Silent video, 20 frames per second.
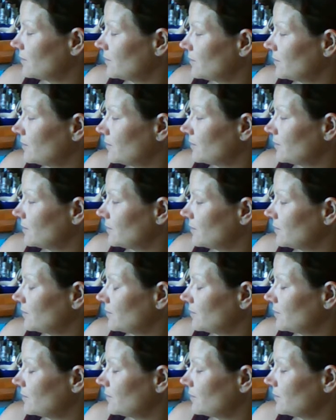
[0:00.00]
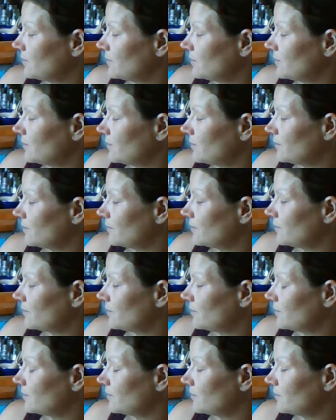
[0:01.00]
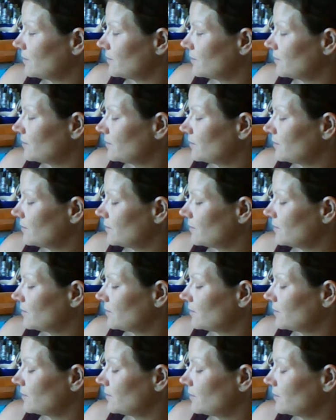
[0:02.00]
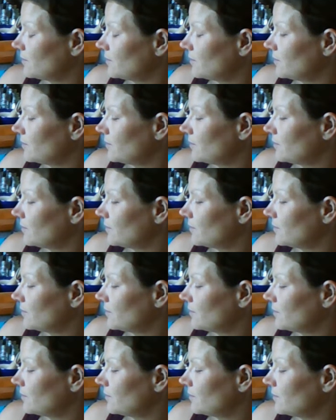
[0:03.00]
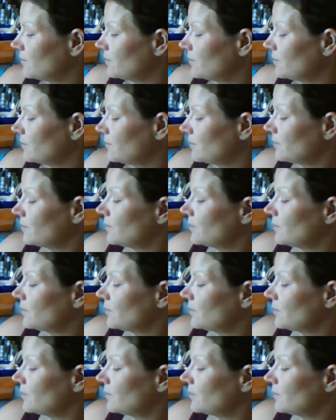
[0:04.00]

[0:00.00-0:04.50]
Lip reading: Nobody speaks.